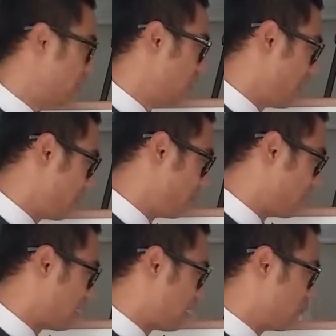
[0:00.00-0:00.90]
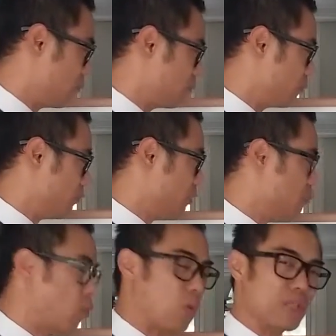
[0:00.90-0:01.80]
that becomes
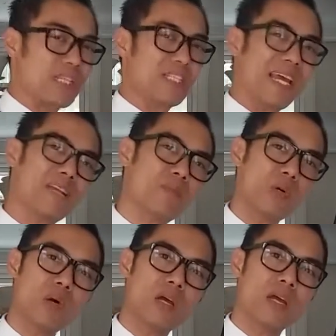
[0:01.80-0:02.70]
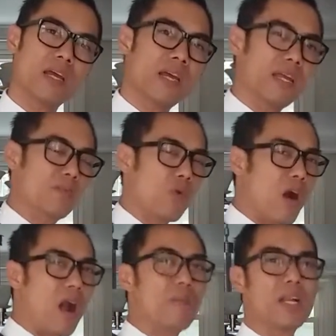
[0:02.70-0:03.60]
more sustainable and more
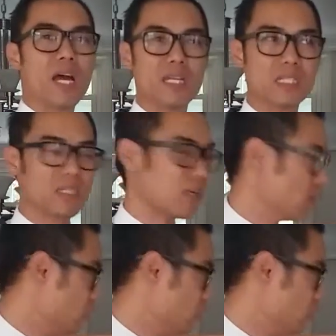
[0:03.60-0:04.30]
harmonized.